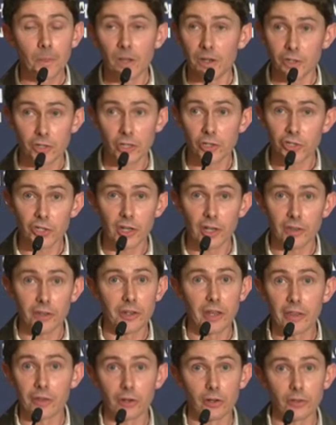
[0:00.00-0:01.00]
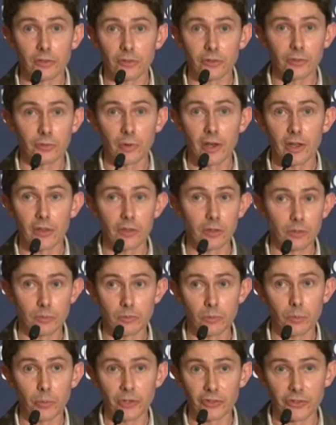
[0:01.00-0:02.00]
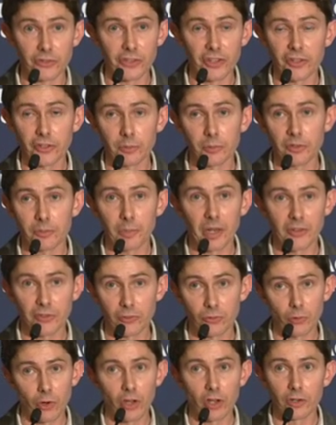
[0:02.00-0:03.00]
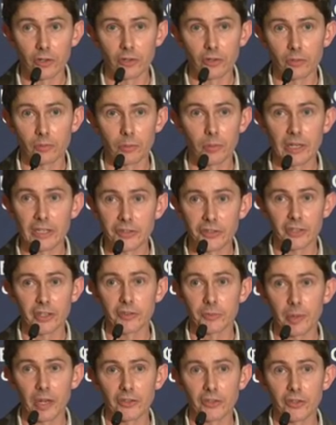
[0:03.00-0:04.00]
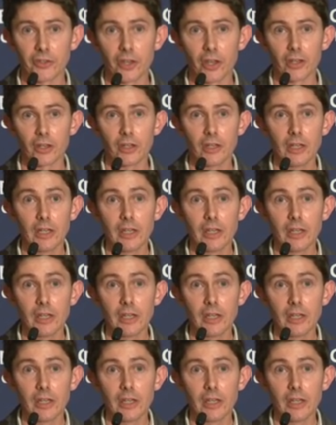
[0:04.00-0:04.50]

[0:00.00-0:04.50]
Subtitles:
In a country like the Netherlands, where the prison system is better run and policing is better done,